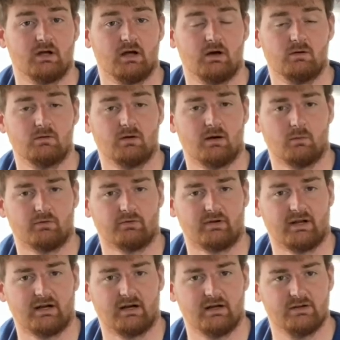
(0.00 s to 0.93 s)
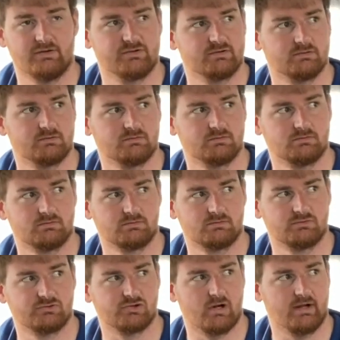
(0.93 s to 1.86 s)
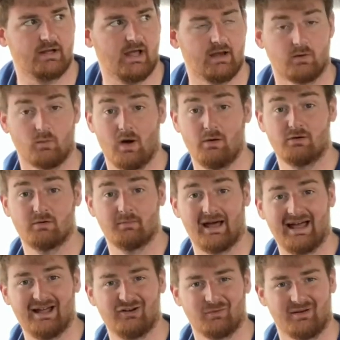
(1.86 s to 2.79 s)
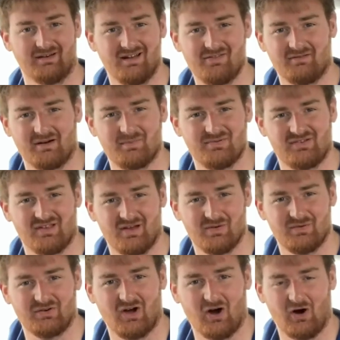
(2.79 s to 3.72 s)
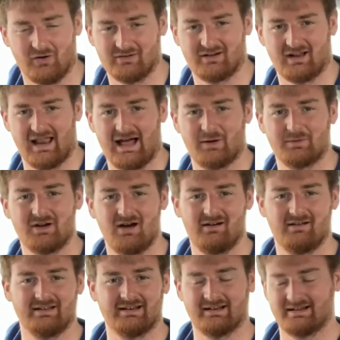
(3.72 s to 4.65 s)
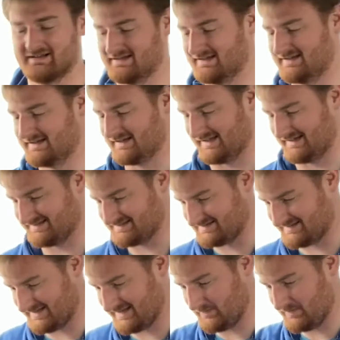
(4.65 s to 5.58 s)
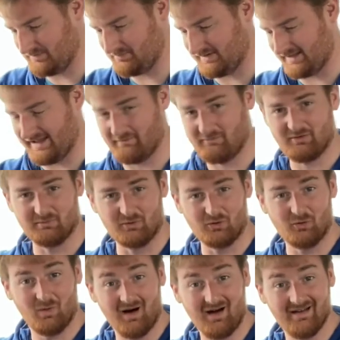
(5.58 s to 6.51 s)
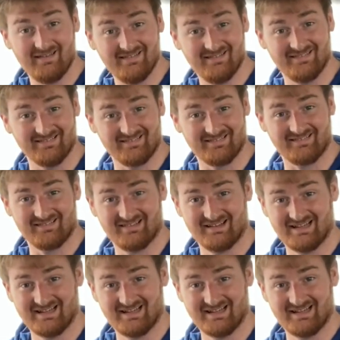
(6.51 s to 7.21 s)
Oh, that wasn't English. Try again. Welcome back to another episode on Cloud 9. And today we're playing with more wires.